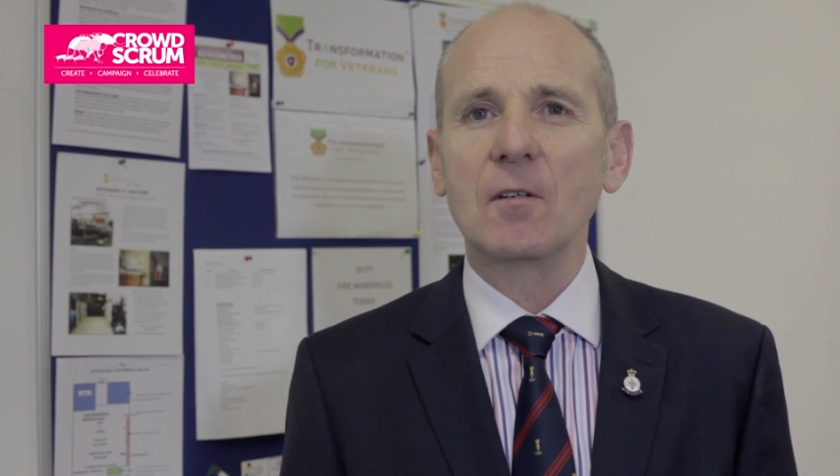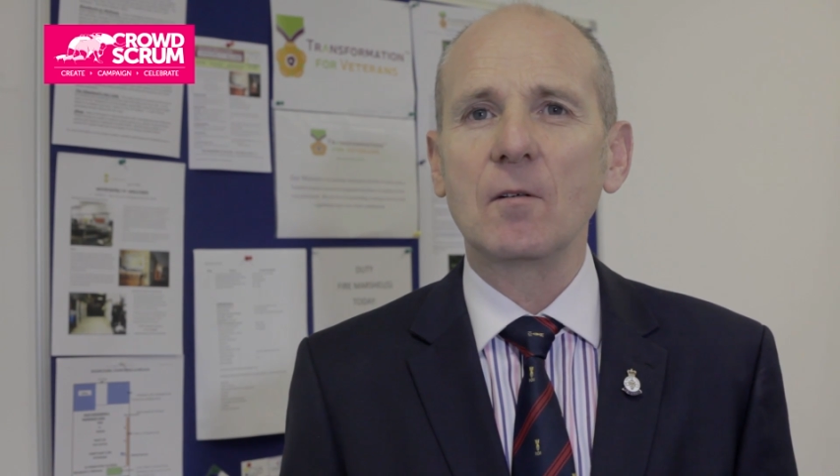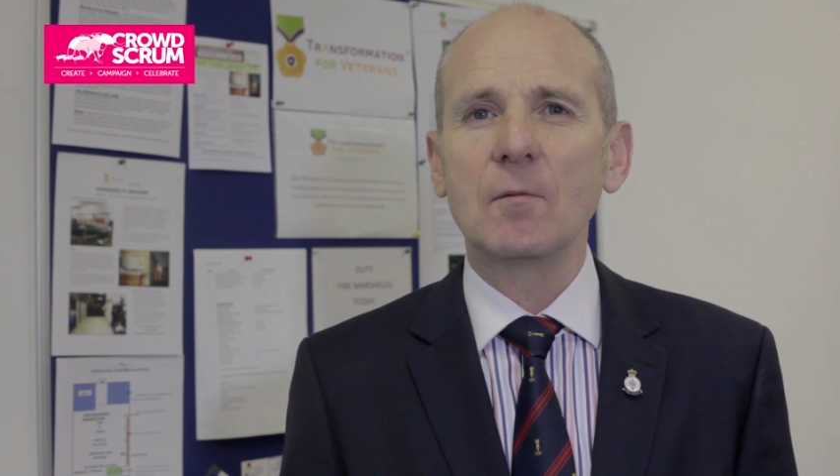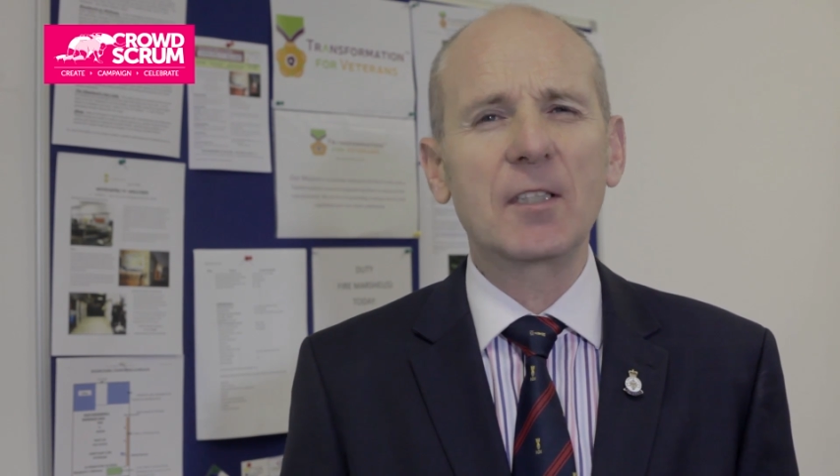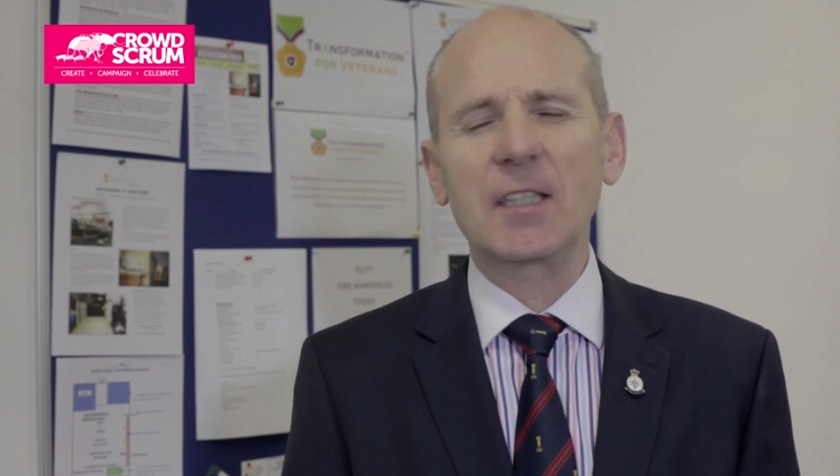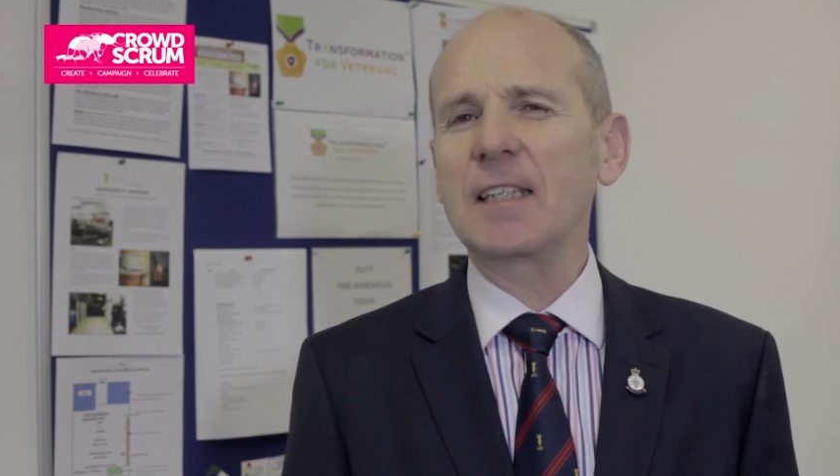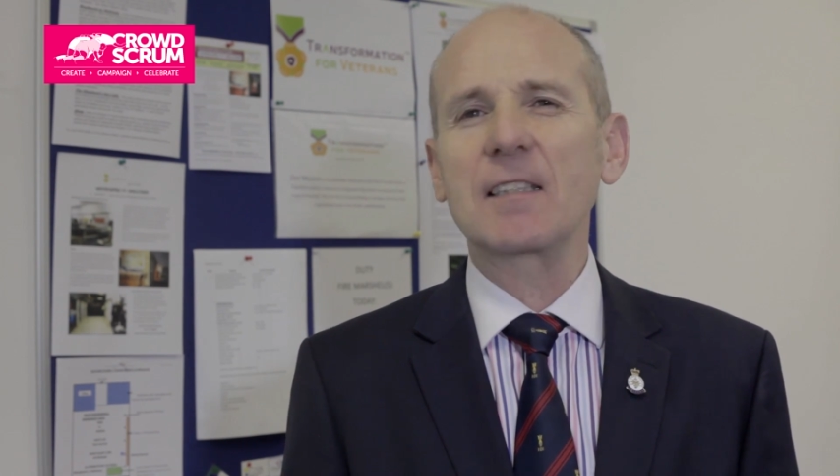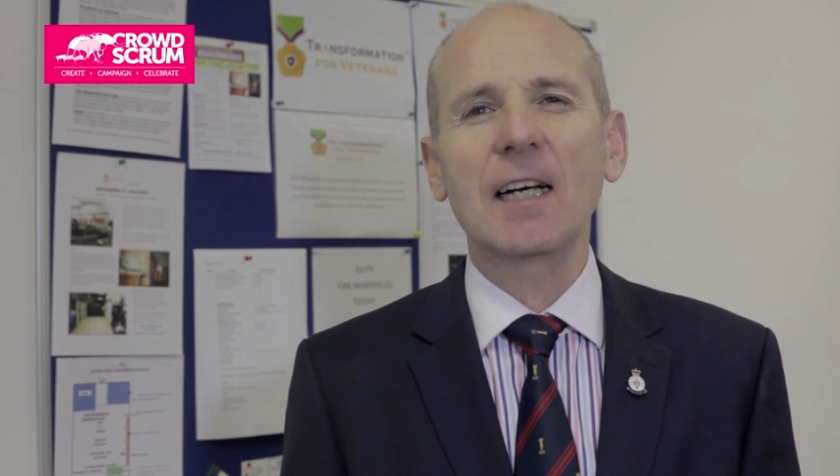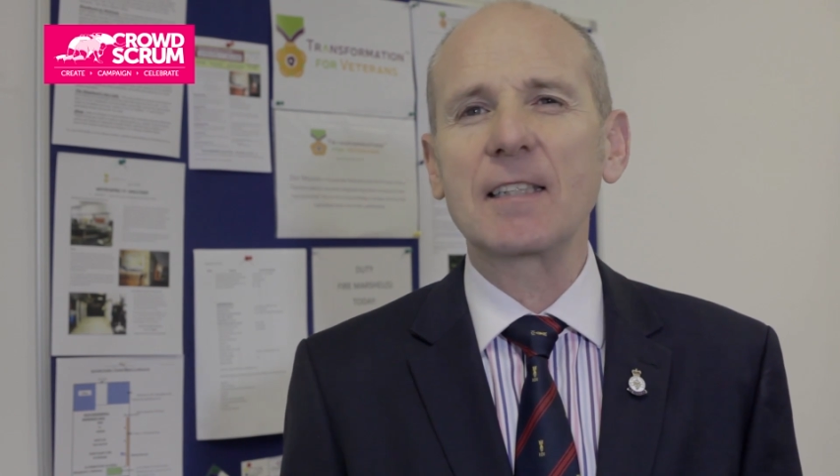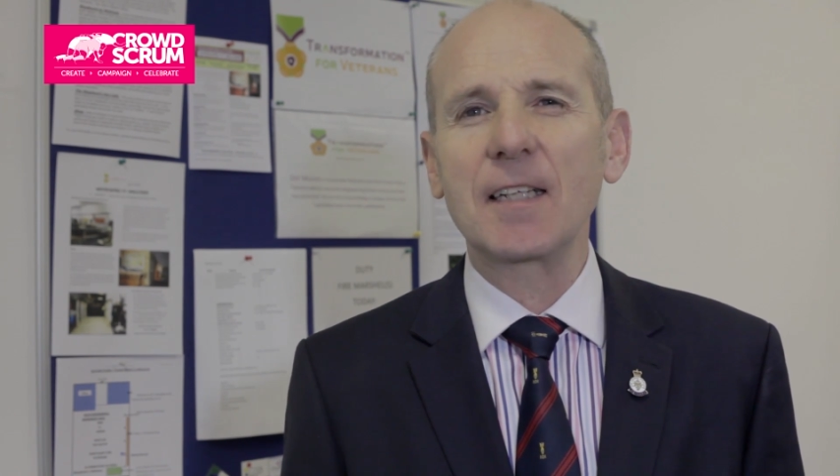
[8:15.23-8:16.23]
We change
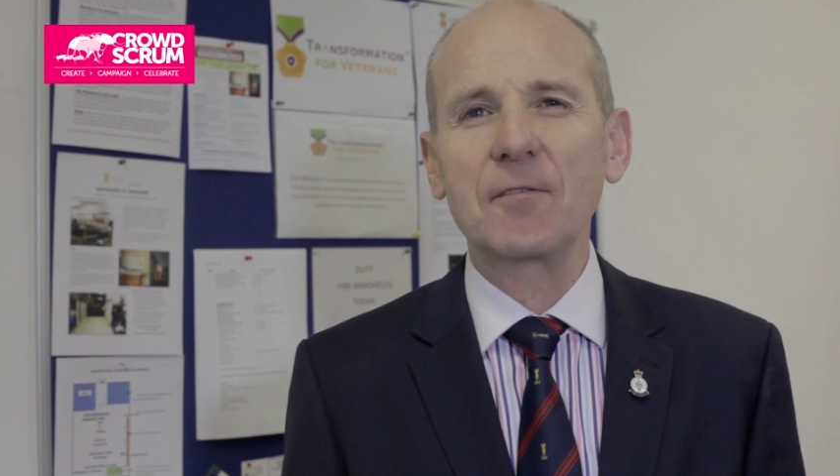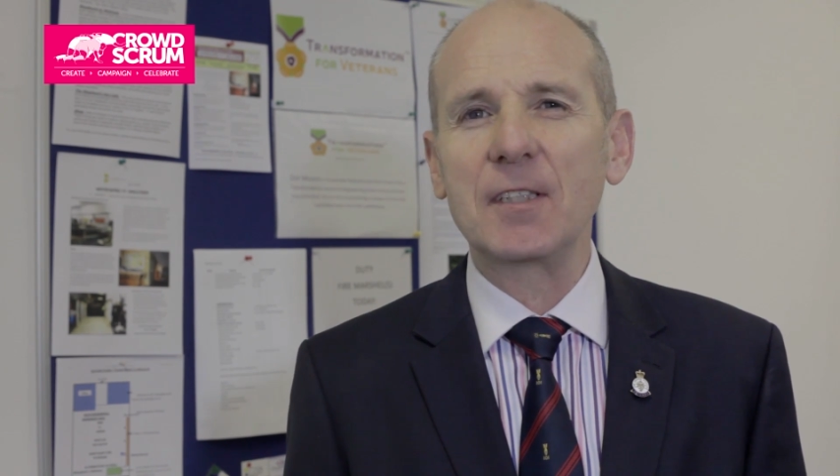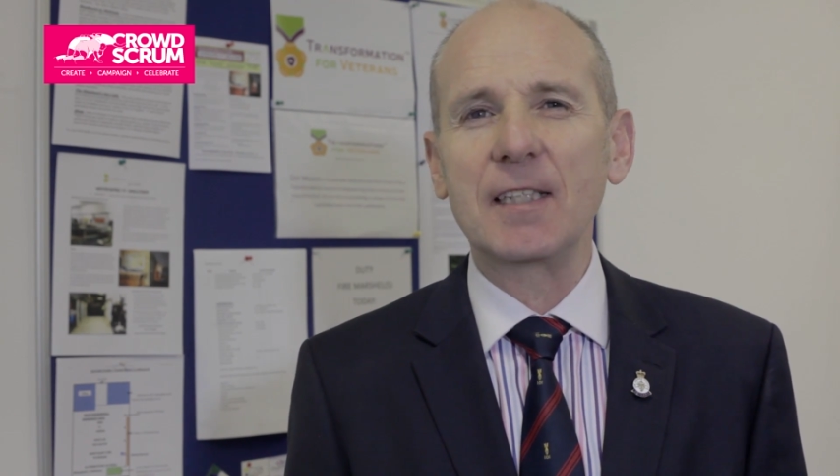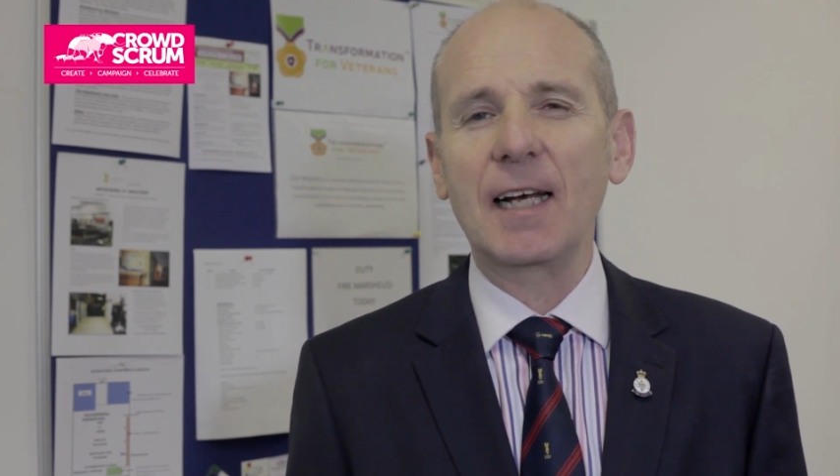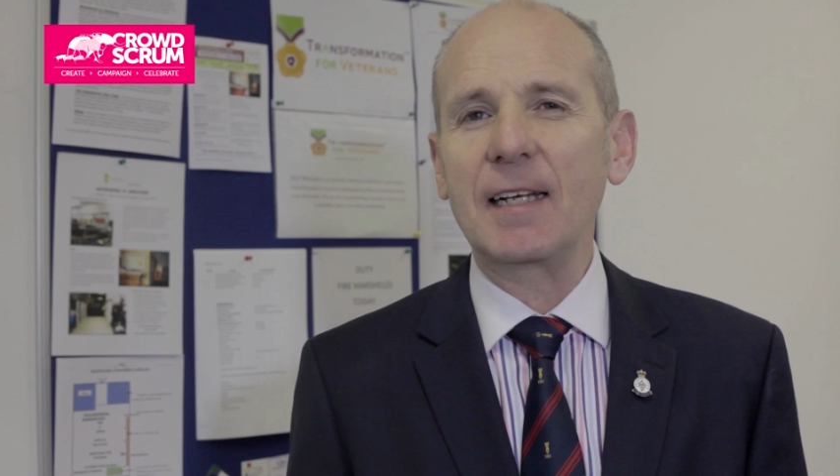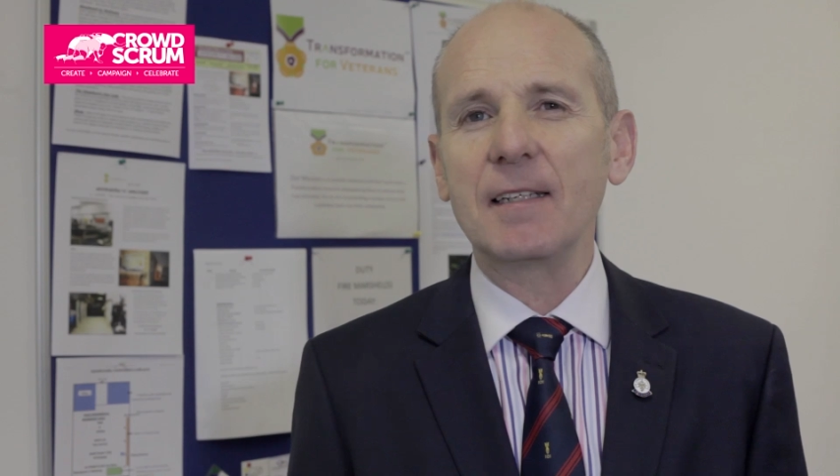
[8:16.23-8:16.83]
lives every day.